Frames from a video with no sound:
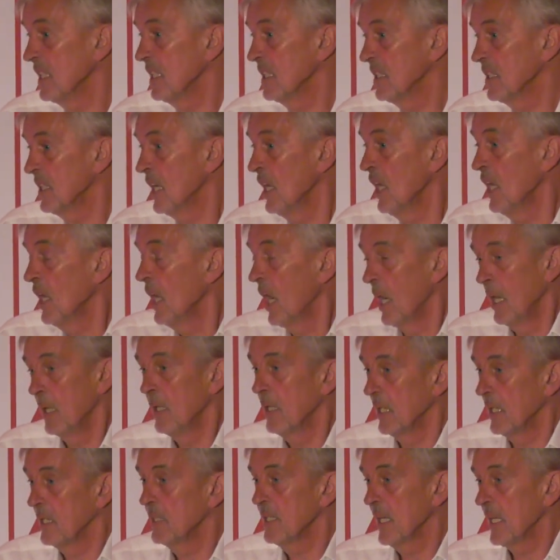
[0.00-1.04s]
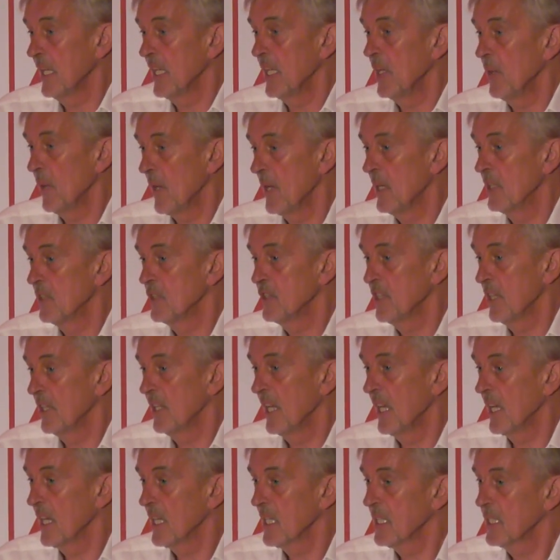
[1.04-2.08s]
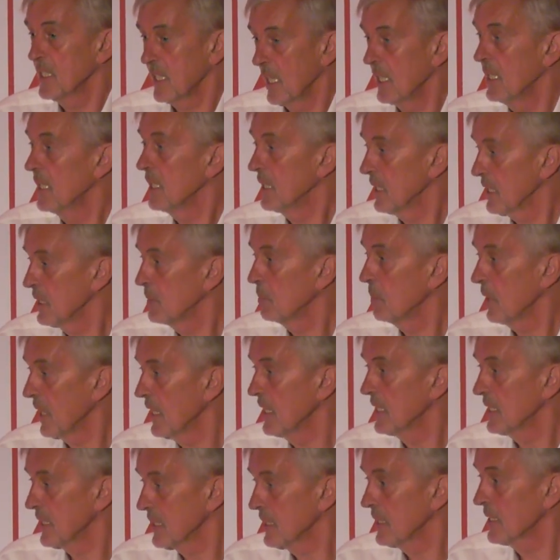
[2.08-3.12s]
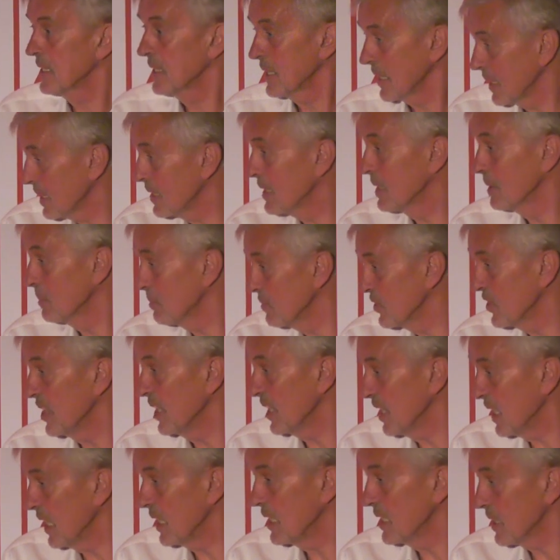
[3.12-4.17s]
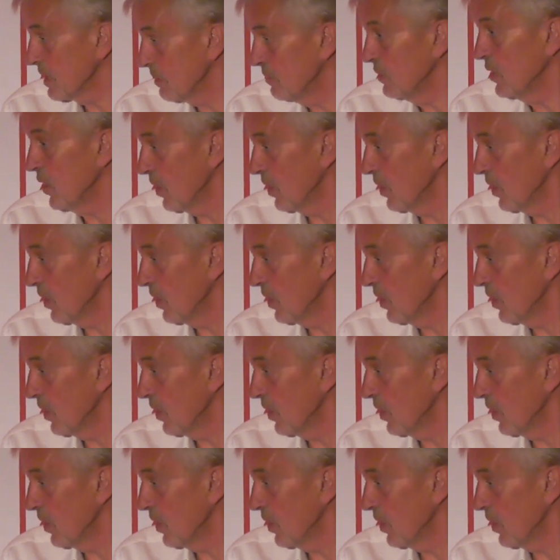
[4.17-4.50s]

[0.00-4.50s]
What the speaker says: is I'm going to take you out and show you how to study this place as a system so you get some